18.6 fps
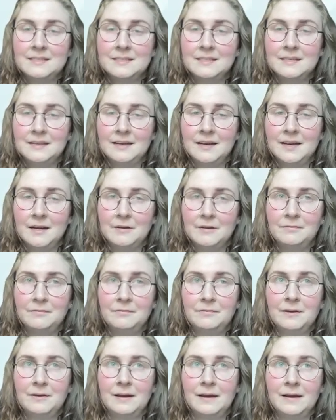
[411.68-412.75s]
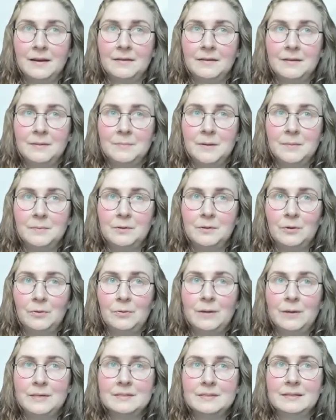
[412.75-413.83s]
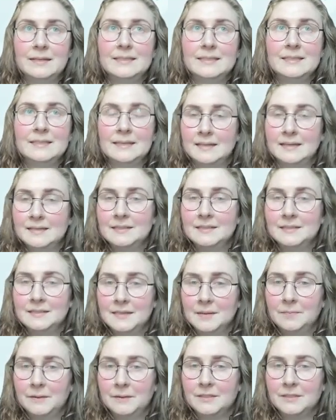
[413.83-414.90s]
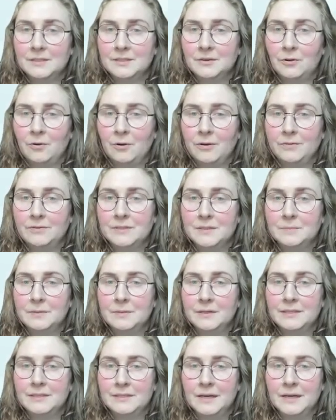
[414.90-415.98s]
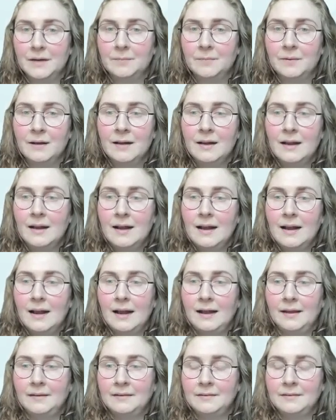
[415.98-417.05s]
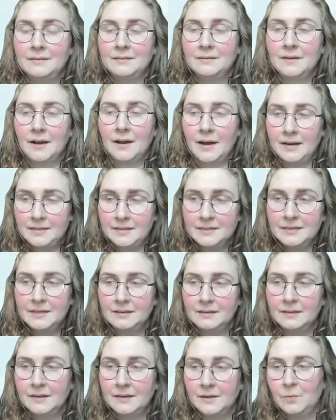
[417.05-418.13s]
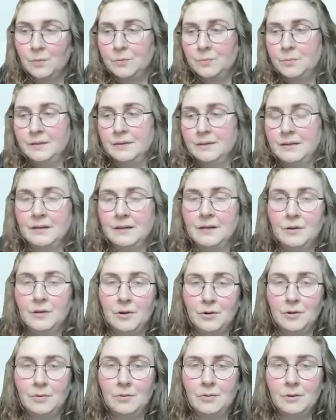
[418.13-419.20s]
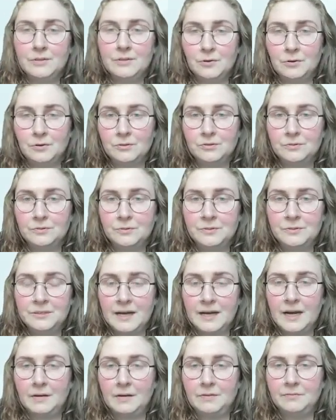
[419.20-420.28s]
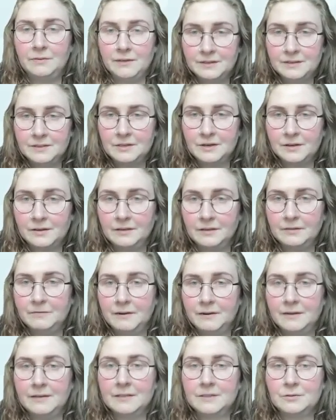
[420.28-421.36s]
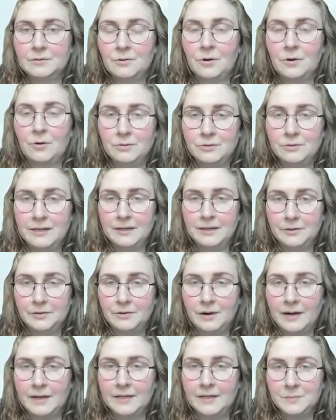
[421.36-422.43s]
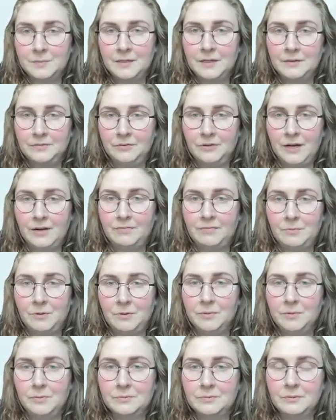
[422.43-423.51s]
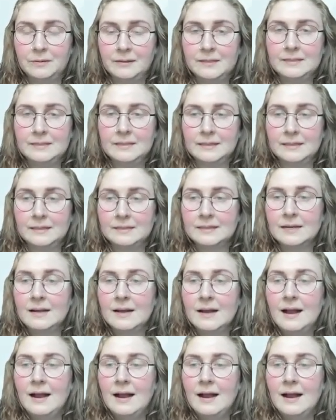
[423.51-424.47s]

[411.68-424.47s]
see if the people who is delisting is the same person or if it's a big team. And ideally, it would be that you go and talk to the staff internally first, or contact your ISP if you have problems with listings.